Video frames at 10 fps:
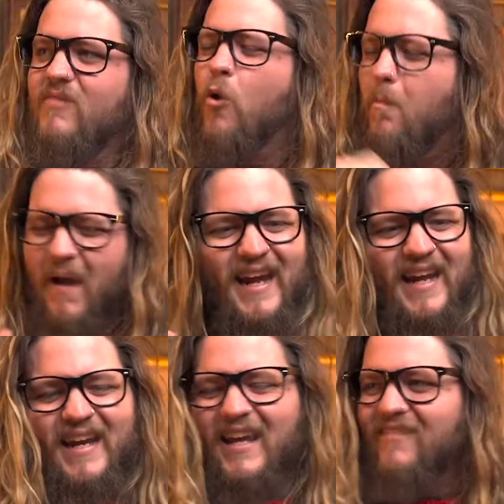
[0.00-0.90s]
Oh,
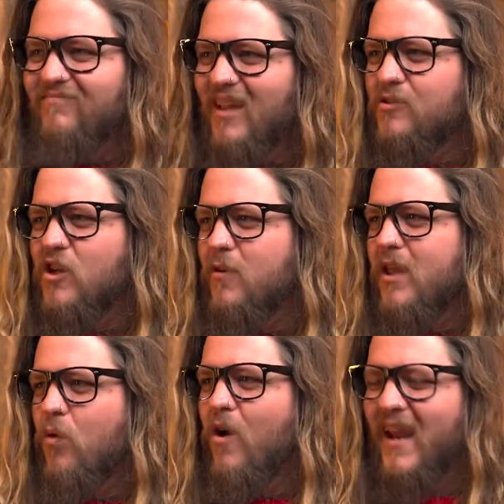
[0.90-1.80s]
man, Andy. That was going to
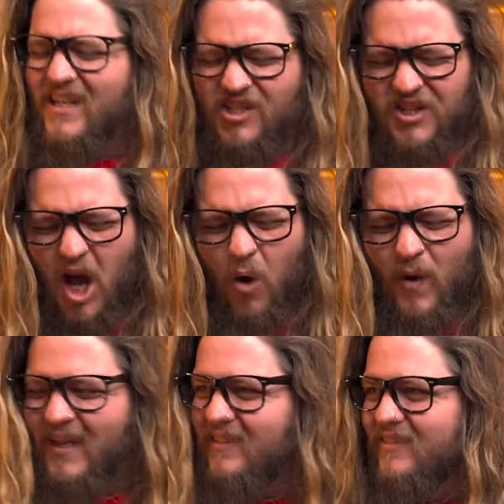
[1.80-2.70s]
be the one. I just
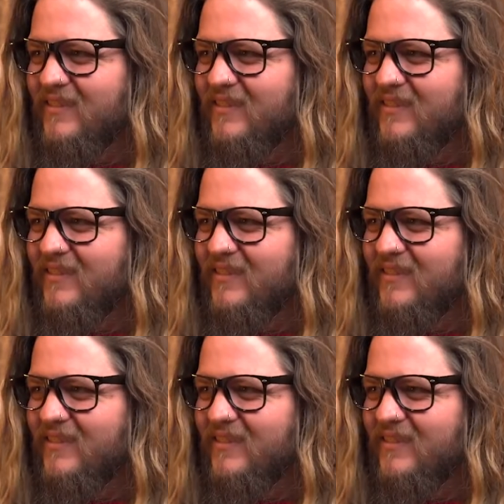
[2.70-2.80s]
know it.